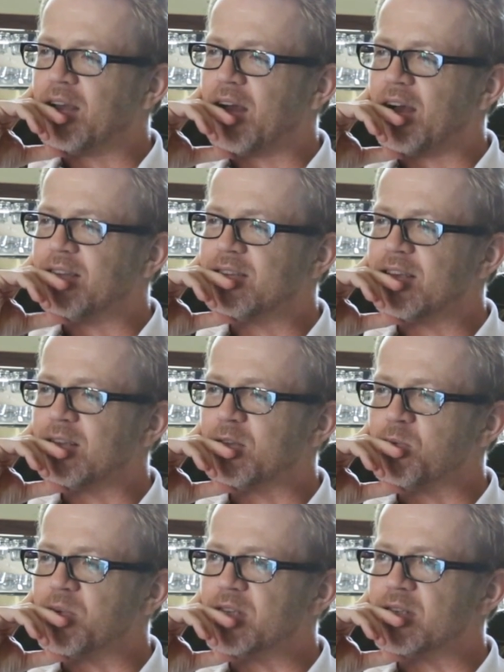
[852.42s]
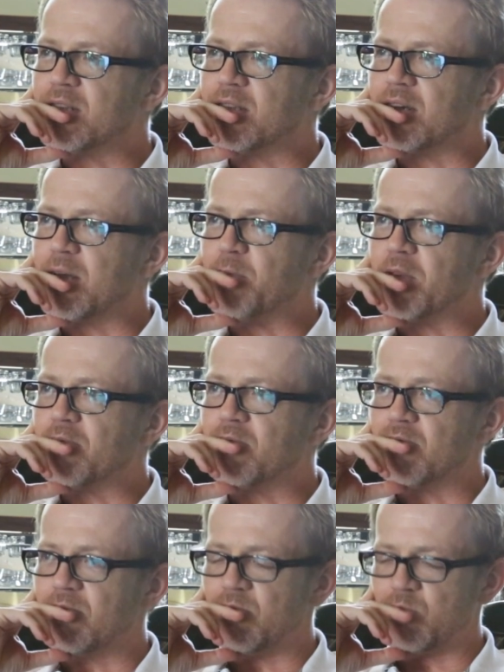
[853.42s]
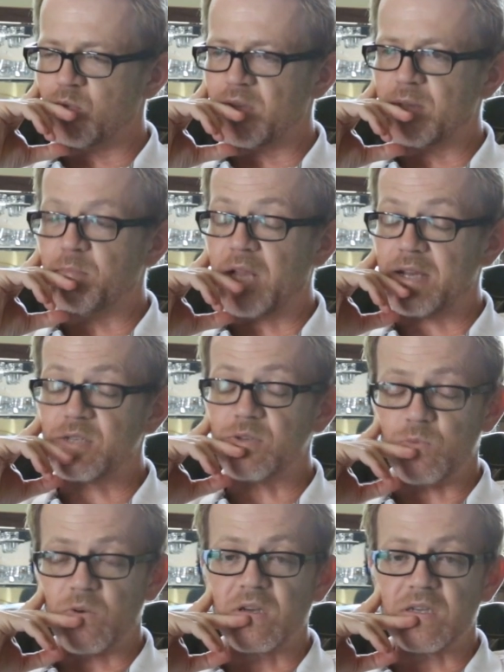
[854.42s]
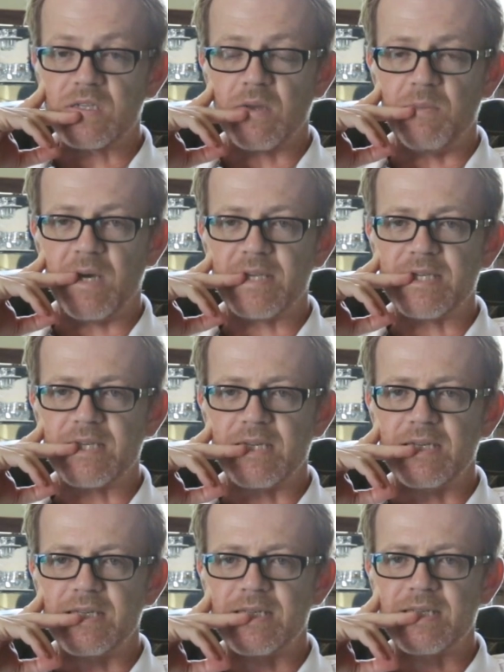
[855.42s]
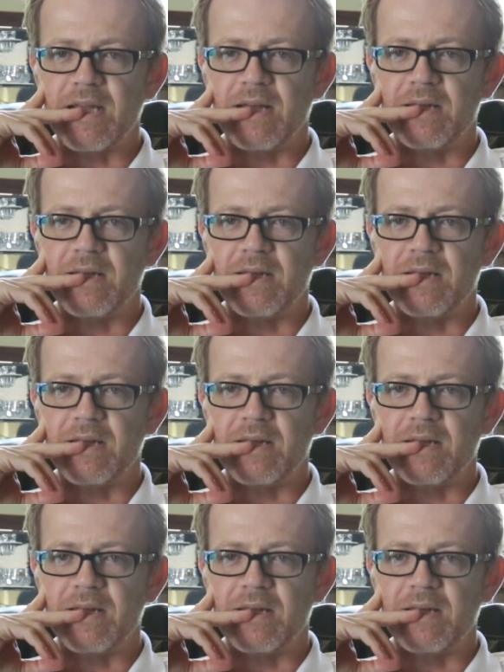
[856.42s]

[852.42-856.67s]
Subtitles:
I think the reason that I've been really blessed to work so much is